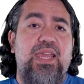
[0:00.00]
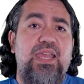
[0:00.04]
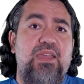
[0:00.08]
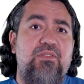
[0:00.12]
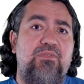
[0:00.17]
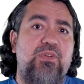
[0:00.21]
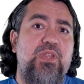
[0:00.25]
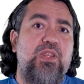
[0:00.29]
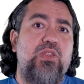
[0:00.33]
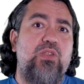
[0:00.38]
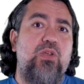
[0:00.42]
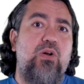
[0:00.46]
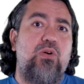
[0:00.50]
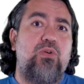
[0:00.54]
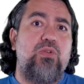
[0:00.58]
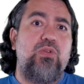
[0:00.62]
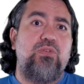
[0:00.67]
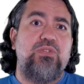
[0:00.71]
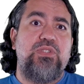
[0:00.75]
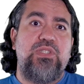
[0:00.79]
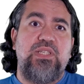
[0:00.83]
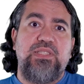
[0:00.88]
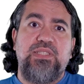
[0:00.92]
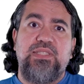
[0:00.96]
even though
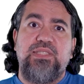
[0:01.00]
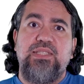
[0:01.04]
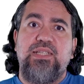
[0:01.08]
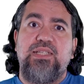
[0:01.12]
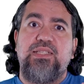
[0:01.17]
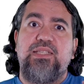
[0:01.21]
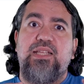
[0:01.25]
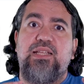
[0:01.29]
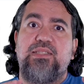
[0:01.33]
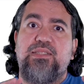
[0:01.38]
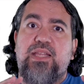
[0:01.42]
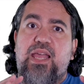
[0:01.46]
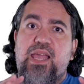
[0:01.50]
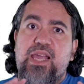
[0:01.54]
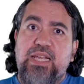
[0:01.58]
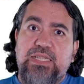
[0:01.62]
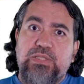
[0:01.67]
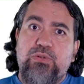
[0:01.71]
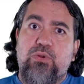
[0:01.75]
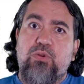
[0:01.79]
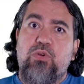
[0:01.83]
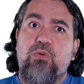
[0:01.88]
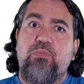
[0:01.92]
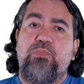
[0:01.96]
you just need that
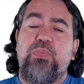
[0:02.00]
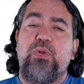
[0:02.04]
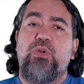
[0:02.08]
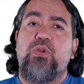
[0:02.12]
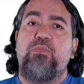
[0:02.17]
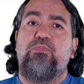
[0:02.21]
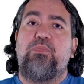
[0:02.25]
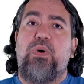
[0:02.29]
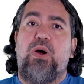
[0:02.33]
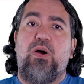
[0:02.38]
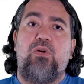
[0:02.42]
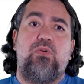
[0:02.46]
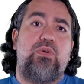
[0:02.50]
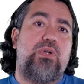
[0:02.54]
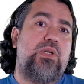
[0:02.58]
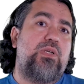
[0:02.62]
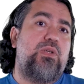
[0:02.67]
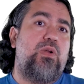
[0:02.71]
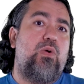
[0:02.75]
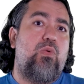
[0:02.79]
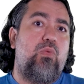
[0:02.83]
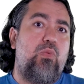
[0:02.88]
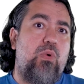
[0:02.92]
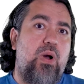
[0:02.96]
extra computing
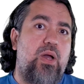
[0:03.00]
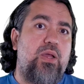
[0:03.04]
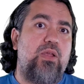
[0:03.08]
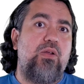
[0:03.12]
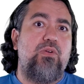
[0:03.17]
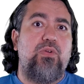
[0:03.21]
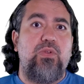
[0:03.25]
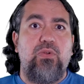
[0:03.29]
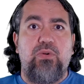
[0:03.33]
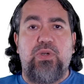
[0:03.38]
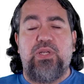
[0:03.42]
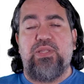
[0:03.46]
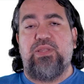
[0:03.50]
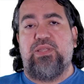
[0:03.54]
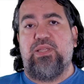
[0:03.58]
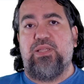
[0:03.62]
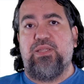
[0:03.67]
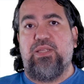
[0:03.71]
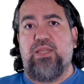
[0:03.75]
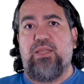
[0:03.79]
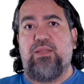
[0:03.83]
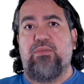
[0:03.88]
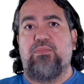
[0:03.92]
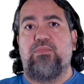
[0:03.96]
power while you are
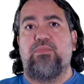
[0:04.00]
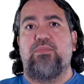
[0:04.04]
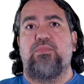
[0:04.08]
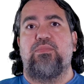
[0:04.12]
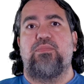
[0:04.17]
tuning.